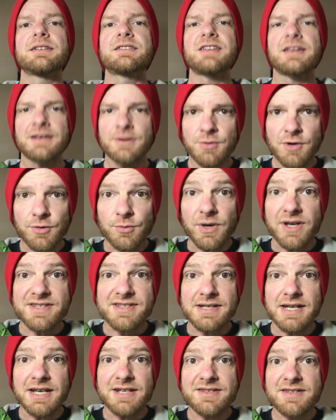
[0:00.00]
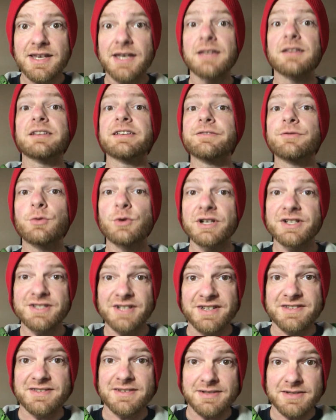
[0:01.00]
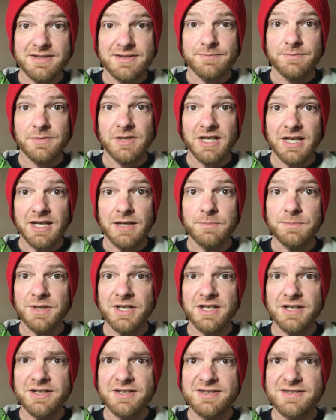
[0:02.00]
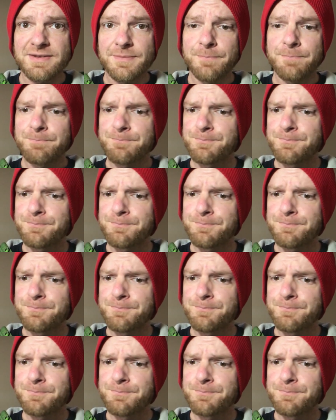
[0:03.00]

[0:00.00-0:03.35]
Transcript: take what resonates and leave what doesn't, okay? Because